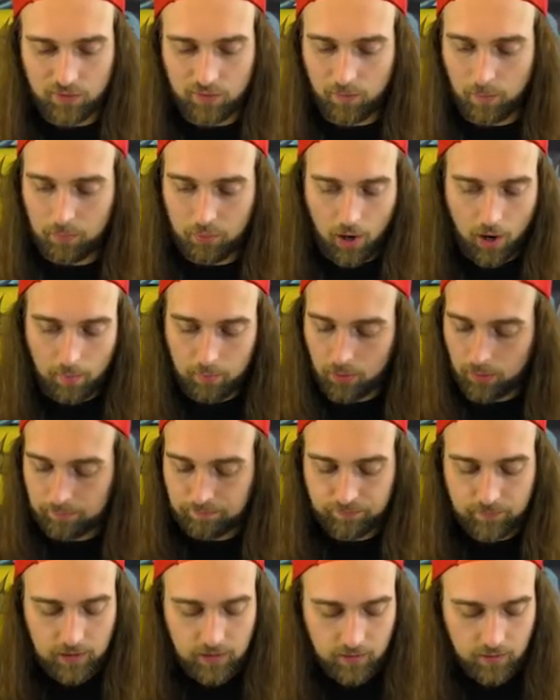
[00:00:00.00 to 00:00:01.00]
rid of a
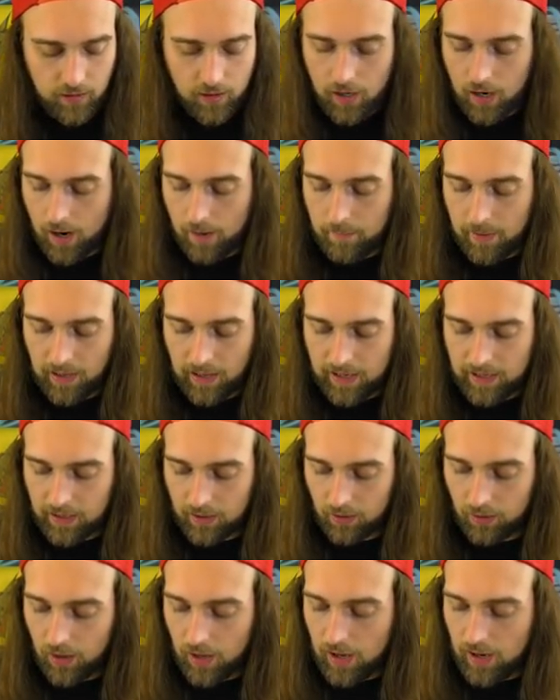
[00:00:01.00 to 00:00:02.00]
problem. Um, I like
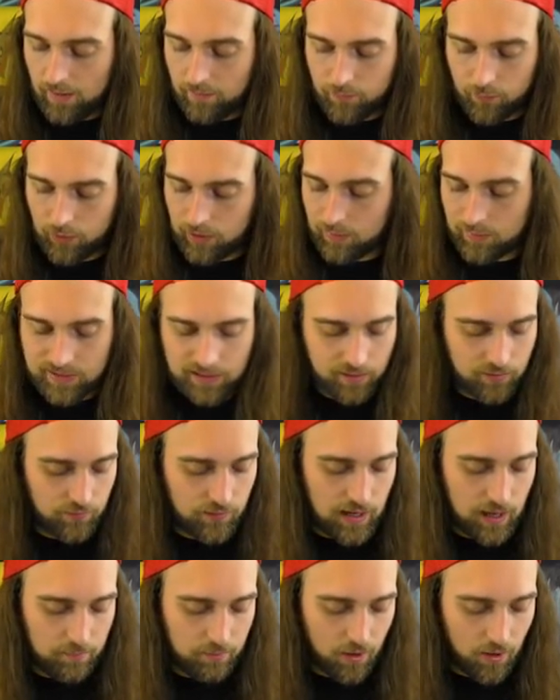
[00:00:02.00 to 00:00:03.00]
it a lot. If Ring was at
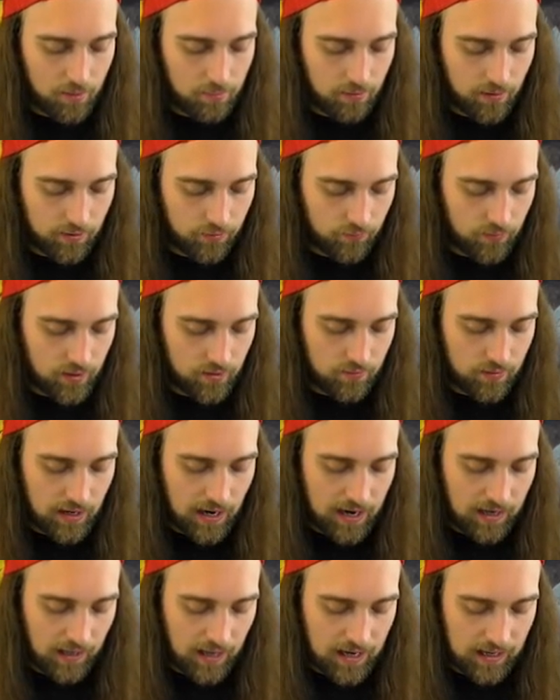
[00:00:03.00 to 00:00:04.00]
three, I'd probably play three of it.
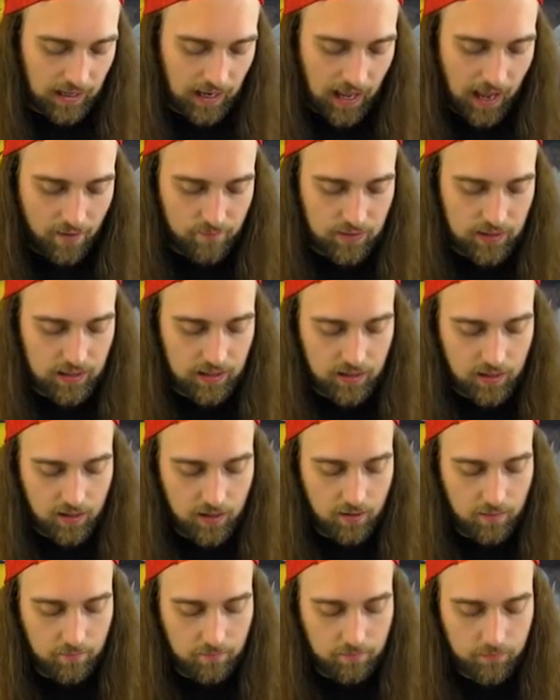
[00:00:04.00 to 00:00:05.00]
I like having
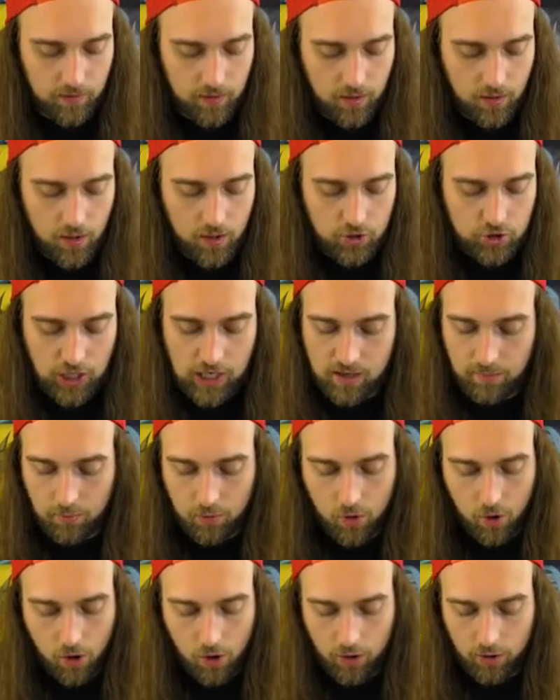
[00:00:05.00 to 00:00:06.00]
um,
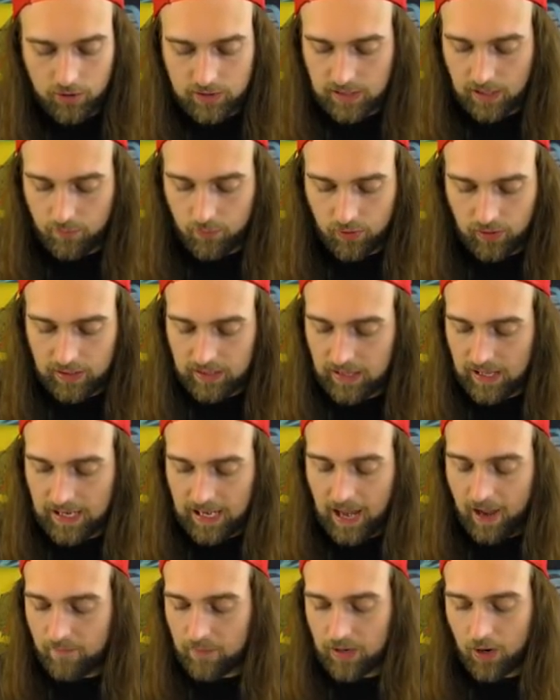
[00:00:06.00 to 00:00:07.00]
chainable cards. I really
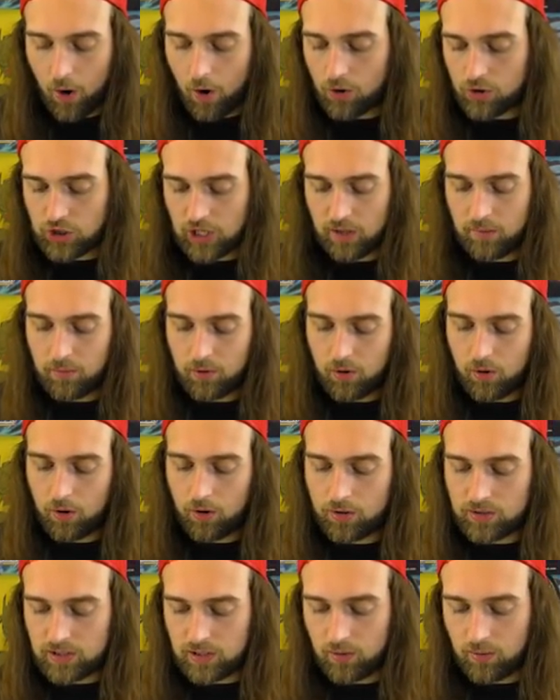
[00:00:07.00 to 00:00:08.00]
like having all chainable
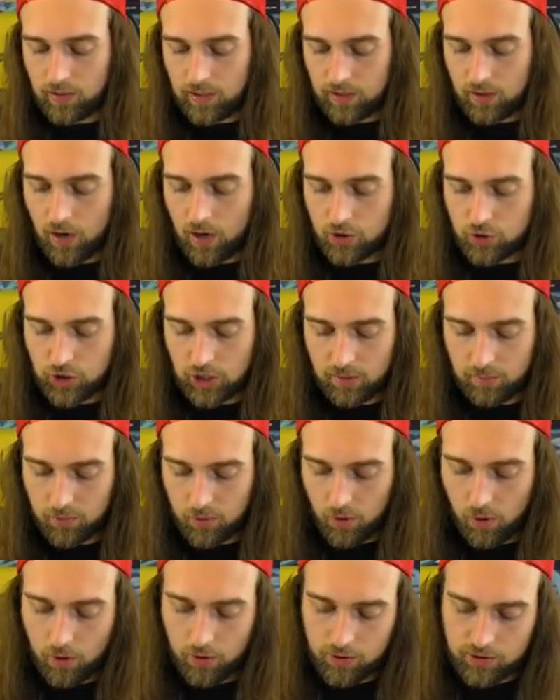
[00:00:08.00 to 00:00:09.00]
cards. The only
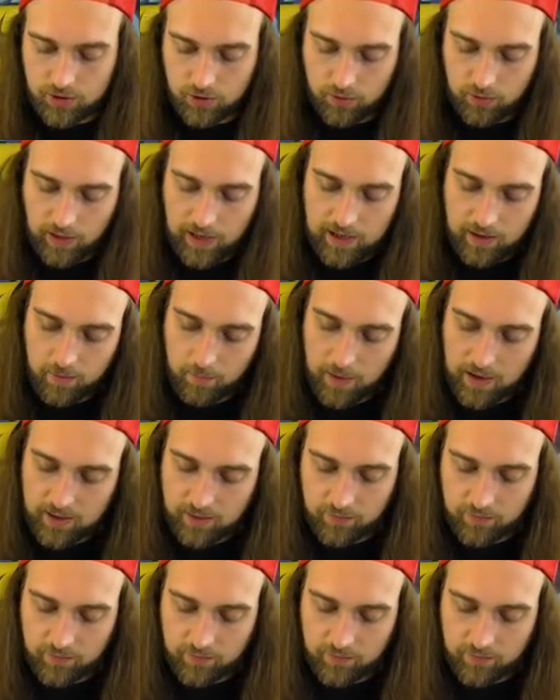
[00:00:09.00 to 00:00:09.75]
non-chainable cards are like my